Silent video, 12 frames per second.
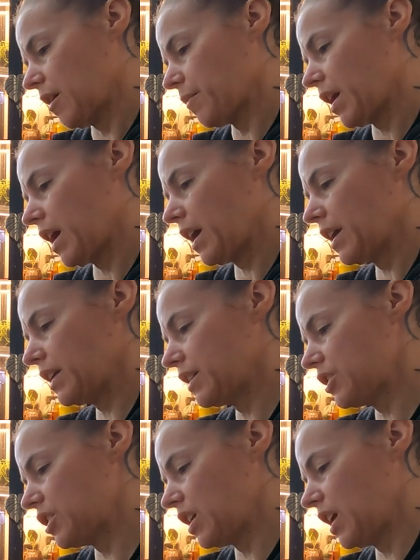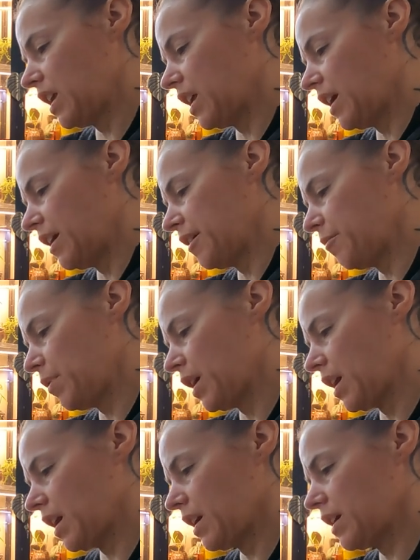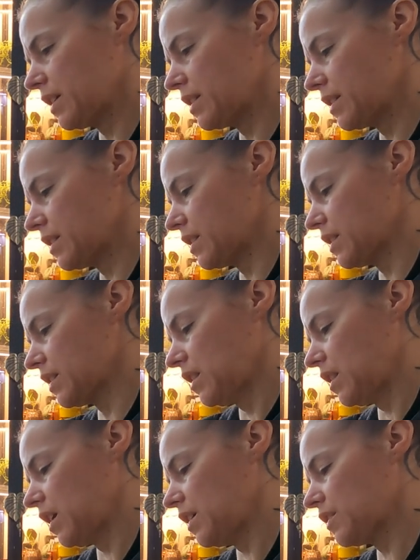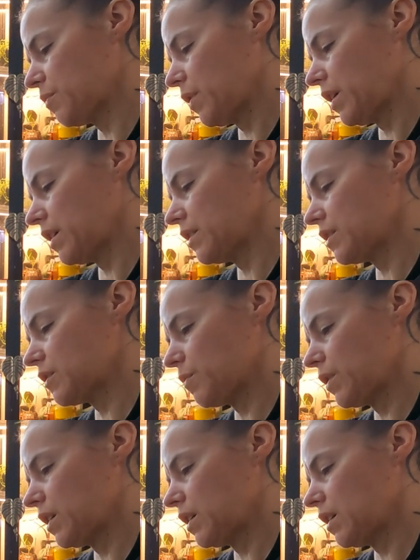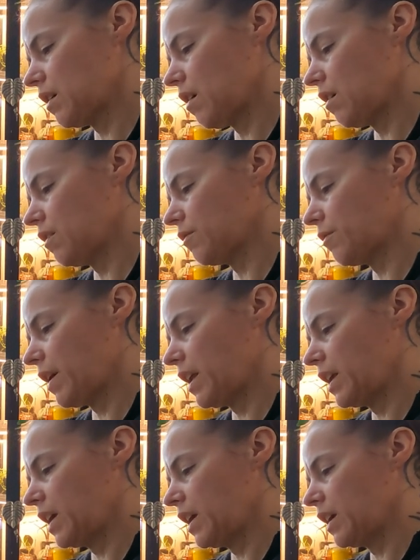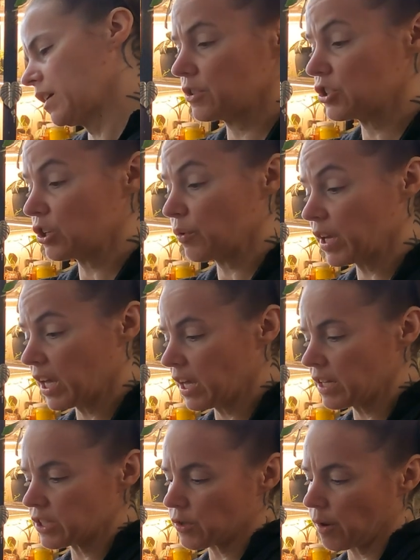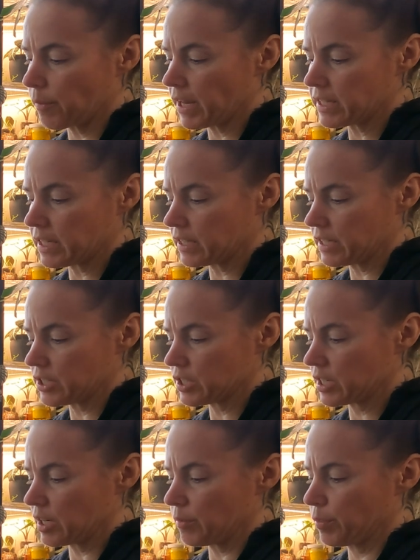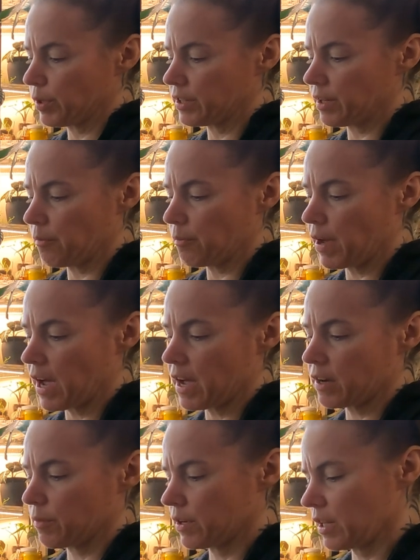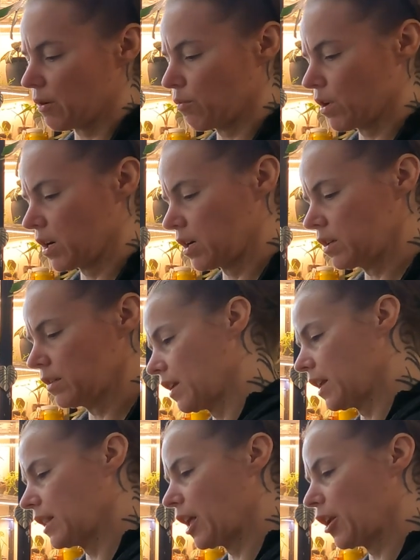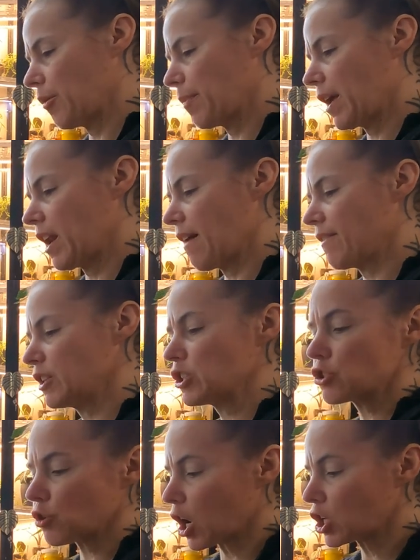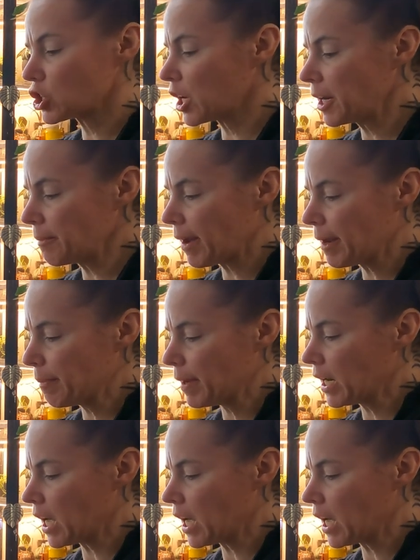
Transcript: I'm kind of cheating because these ones were already doing it, so I'm basically just gonna put them back where they were. A little bit of instruction might be